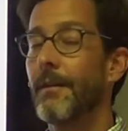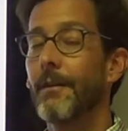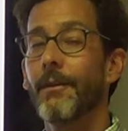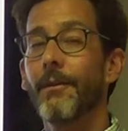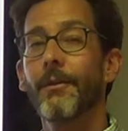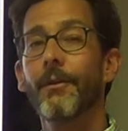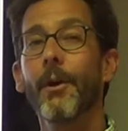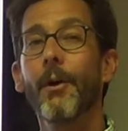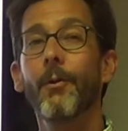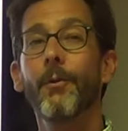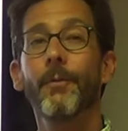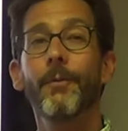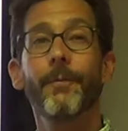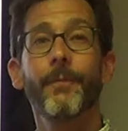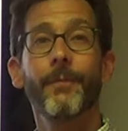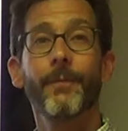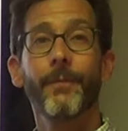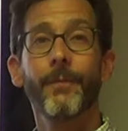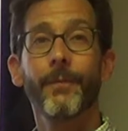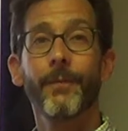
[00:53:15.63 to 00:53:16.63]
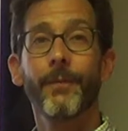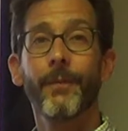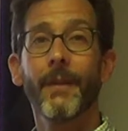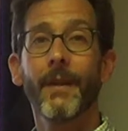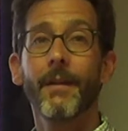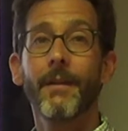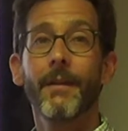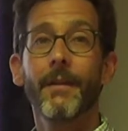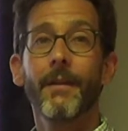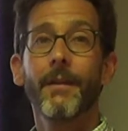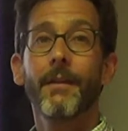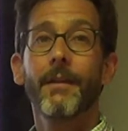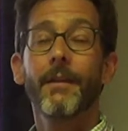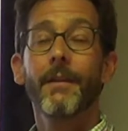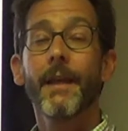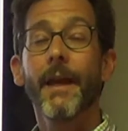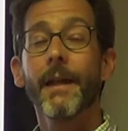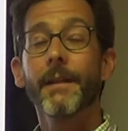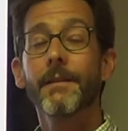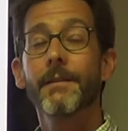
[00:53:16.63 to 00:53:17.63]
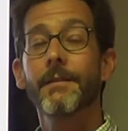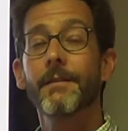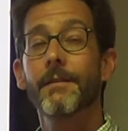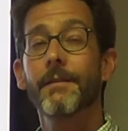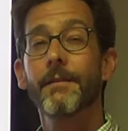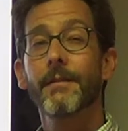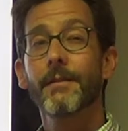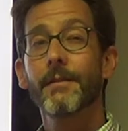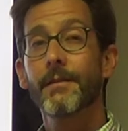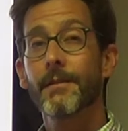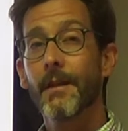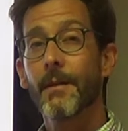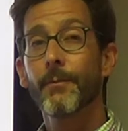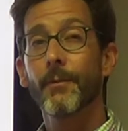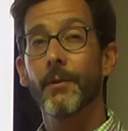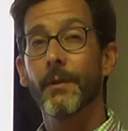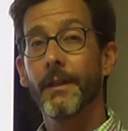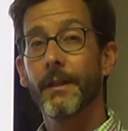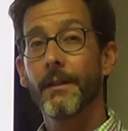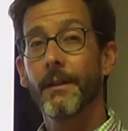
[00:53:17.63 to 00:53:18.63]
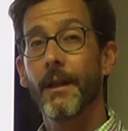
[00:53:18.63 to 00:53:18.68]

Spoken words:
So that's the summary,